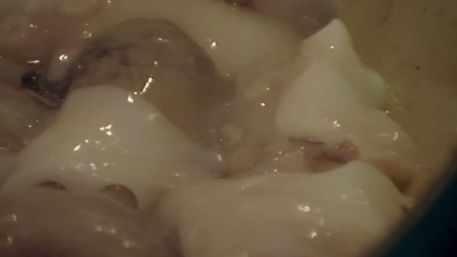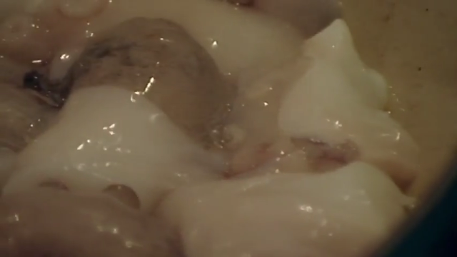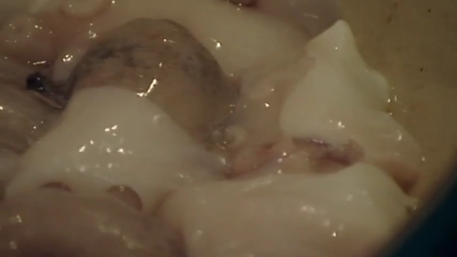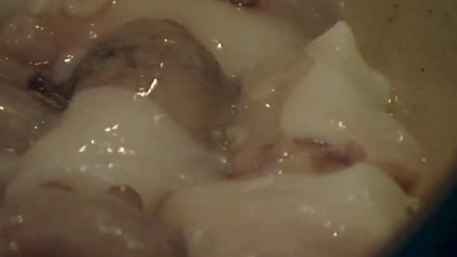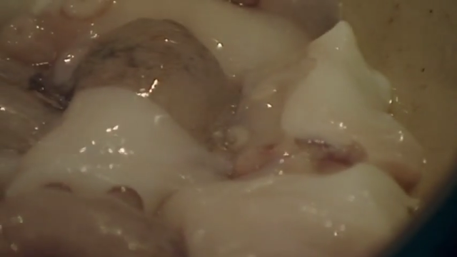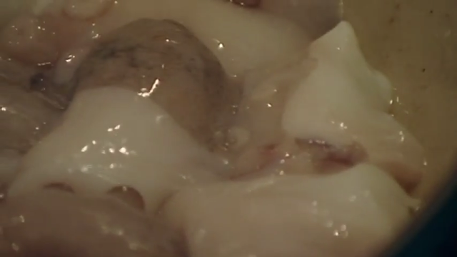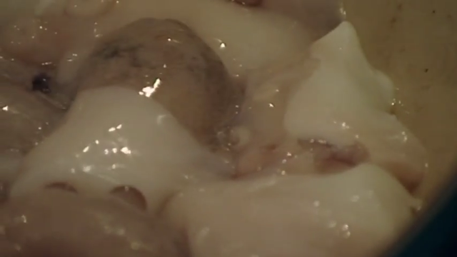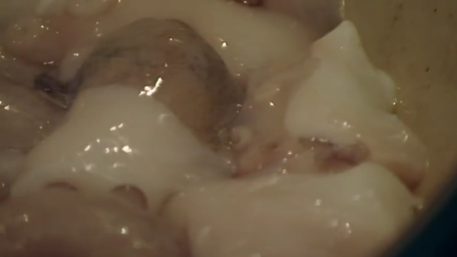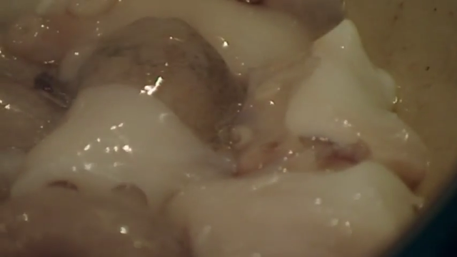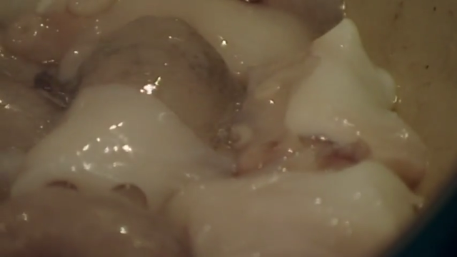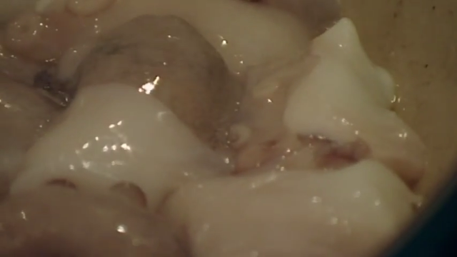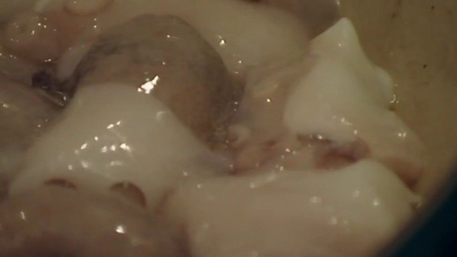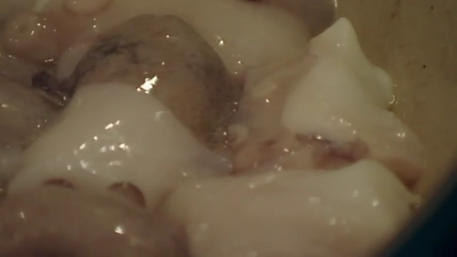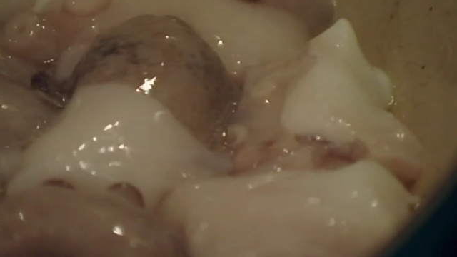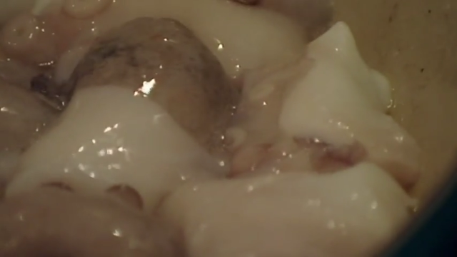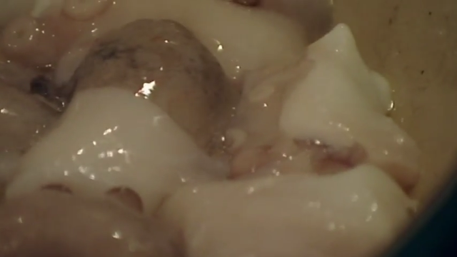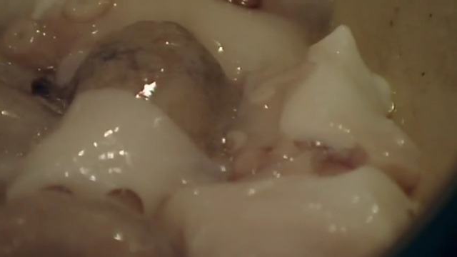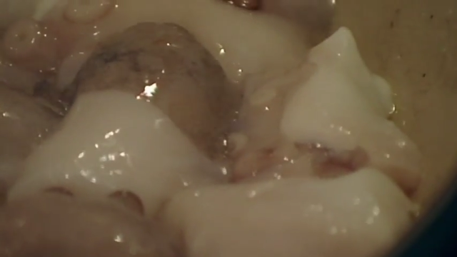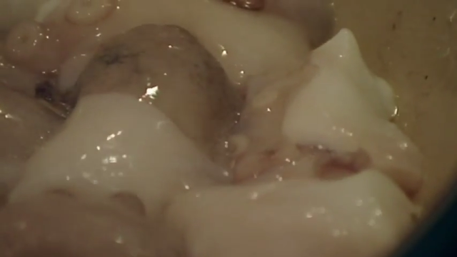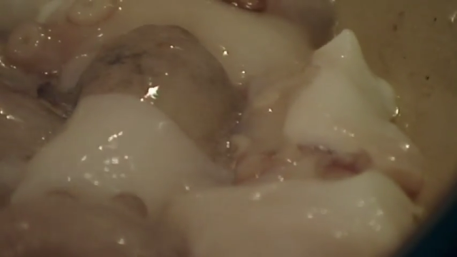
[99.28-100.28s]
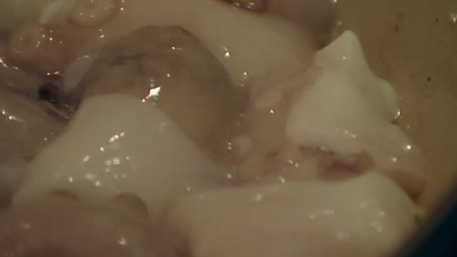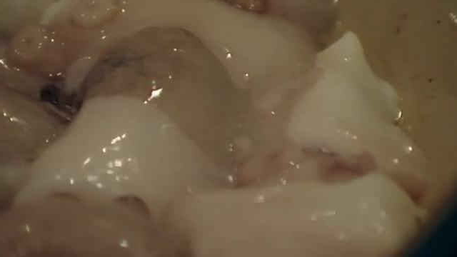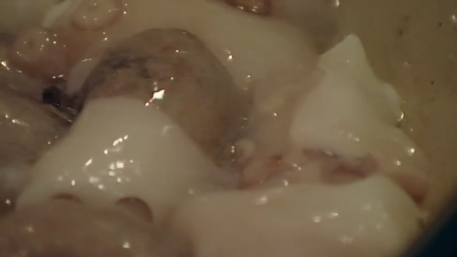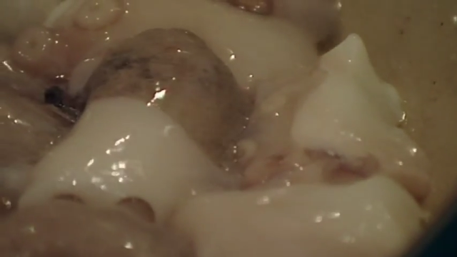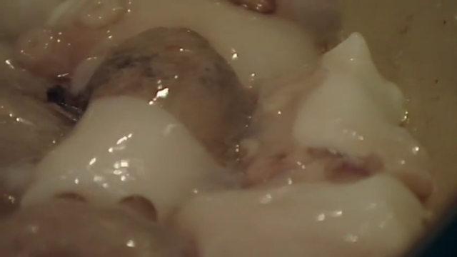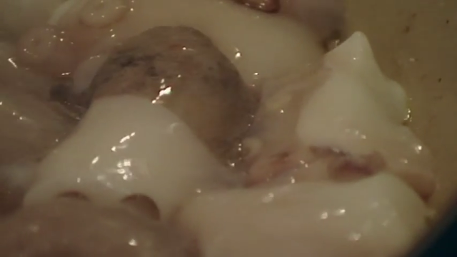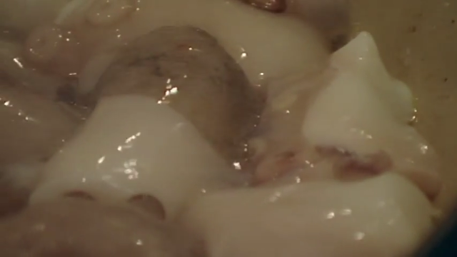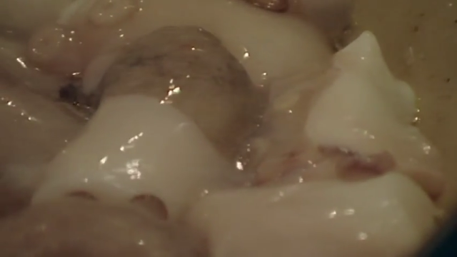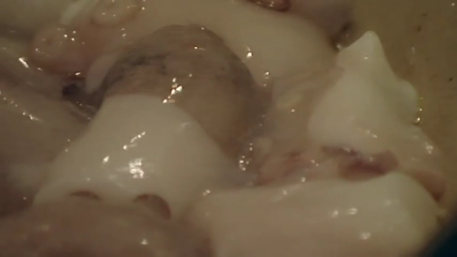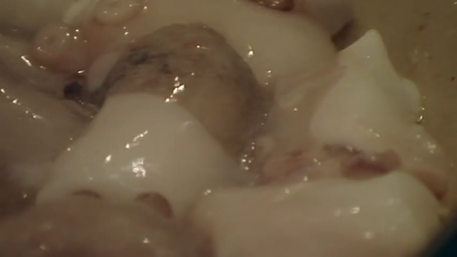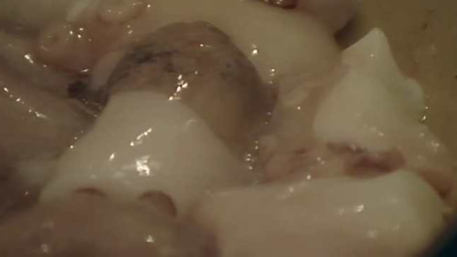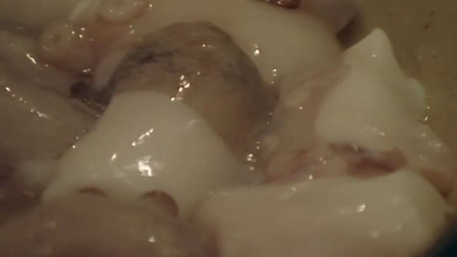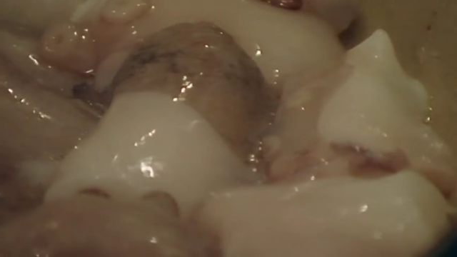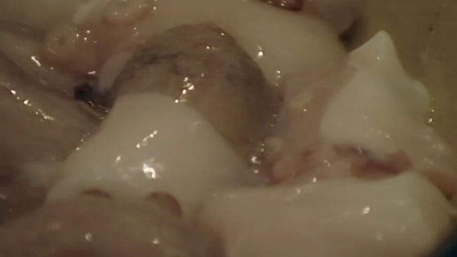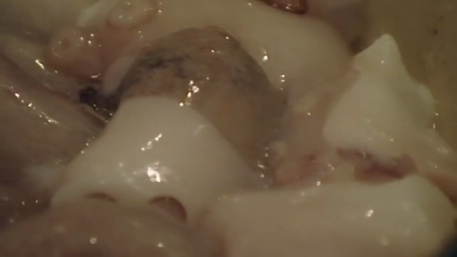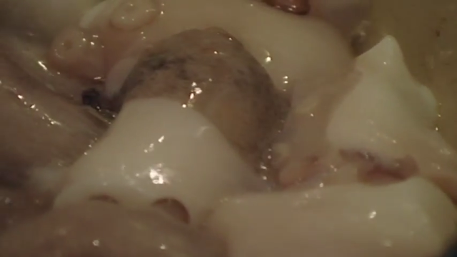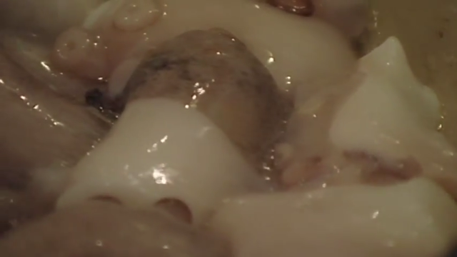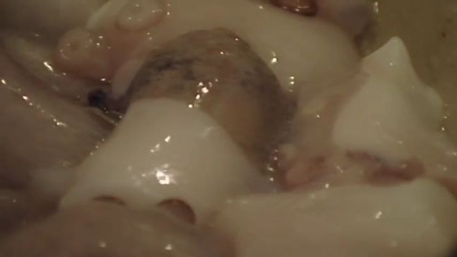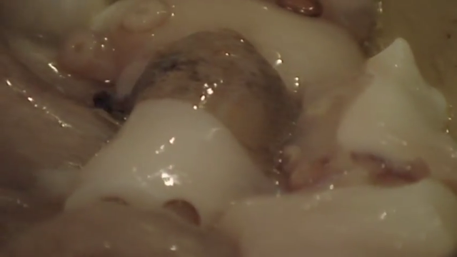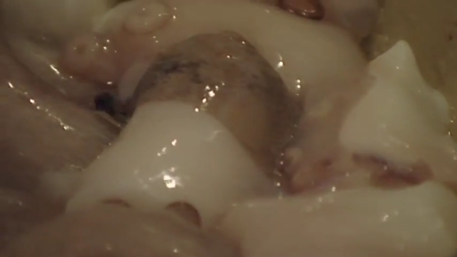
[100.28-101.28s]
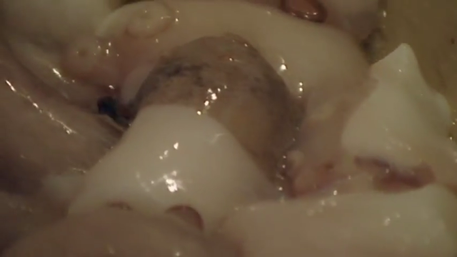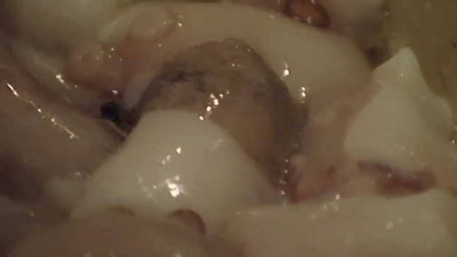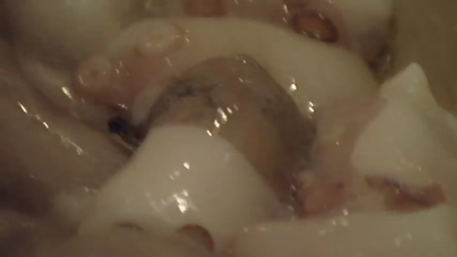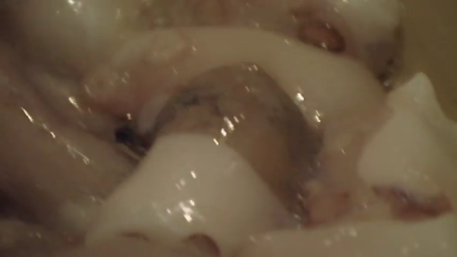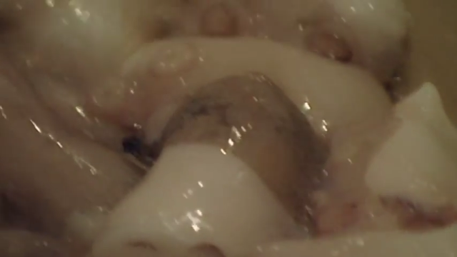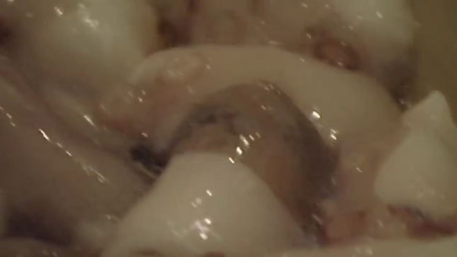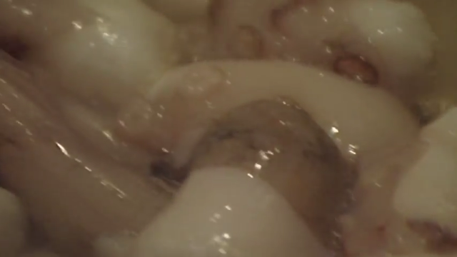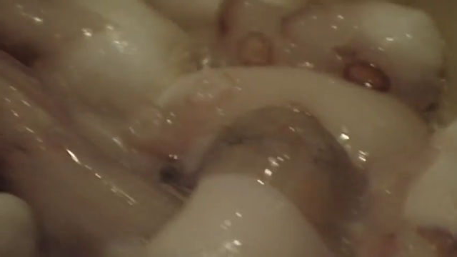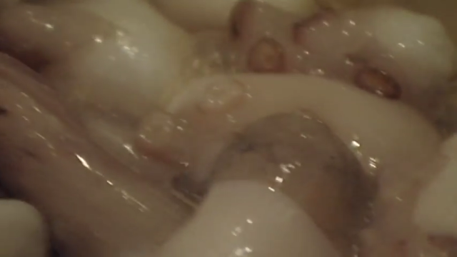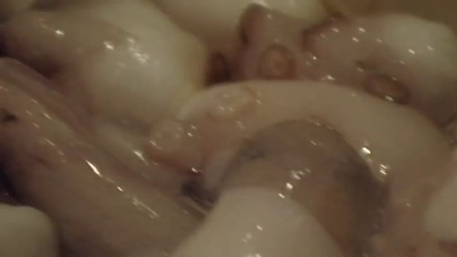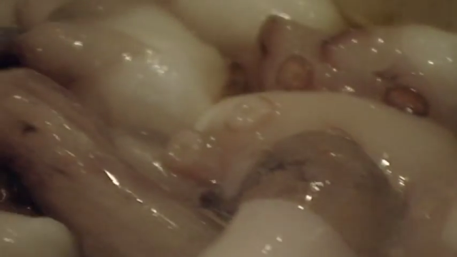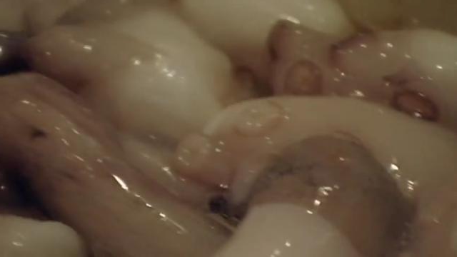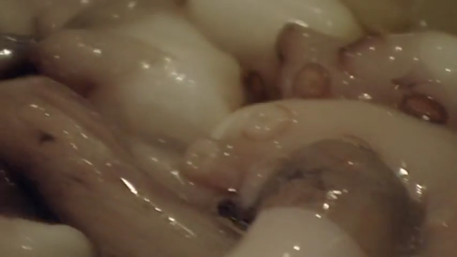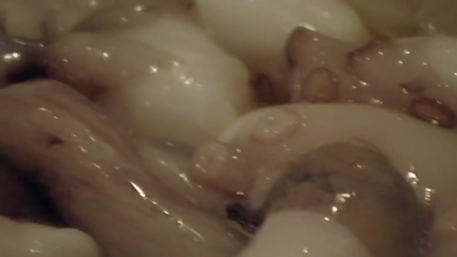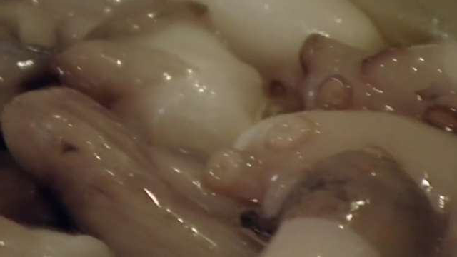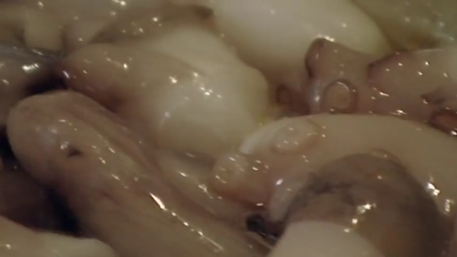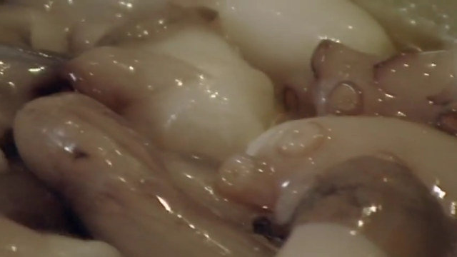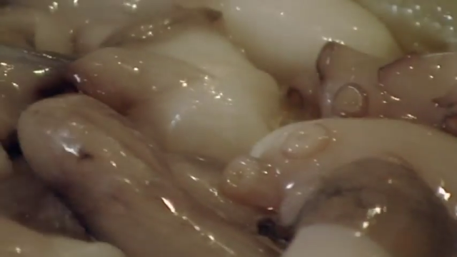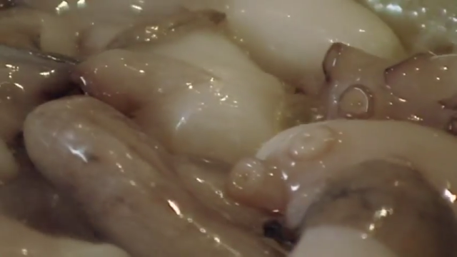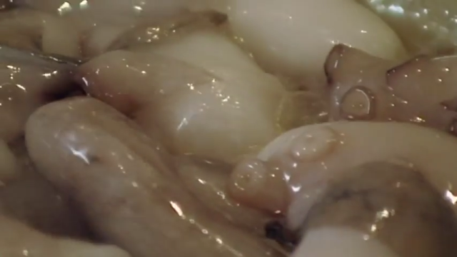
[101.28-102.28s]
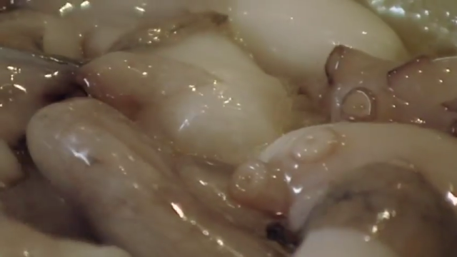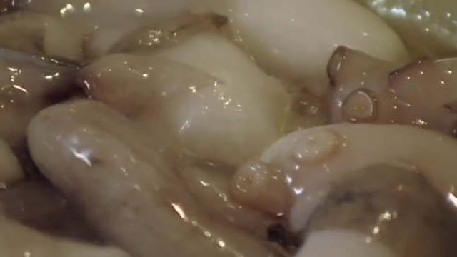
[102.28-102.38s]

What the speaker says: No face is visible, so there are no lips to read.